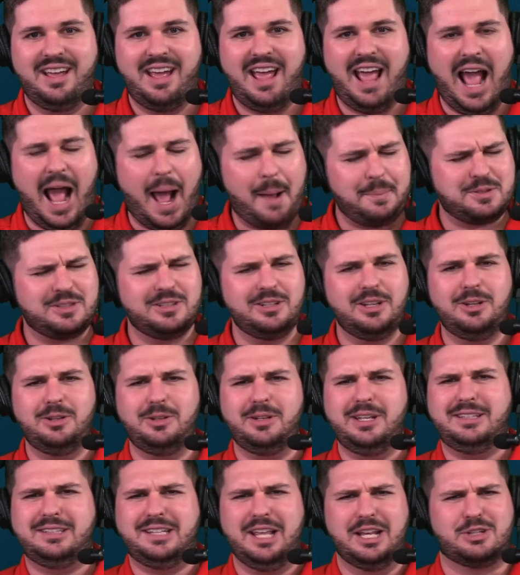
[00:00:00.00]

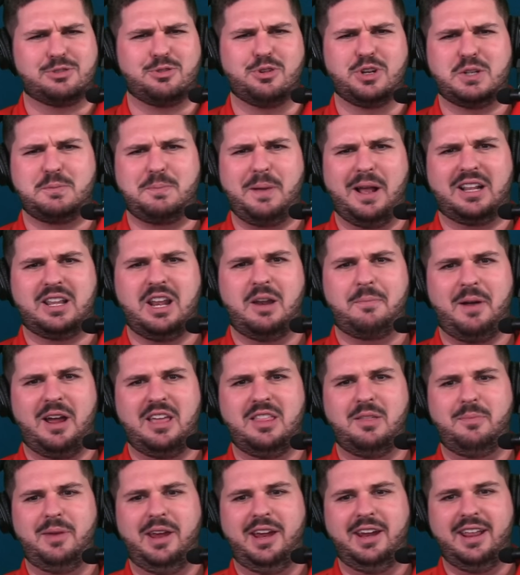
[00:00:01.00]
Absolutely disrespected by
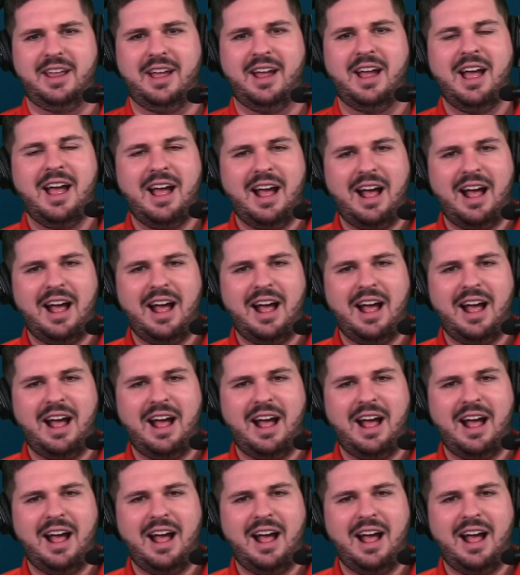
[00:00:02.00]
the media.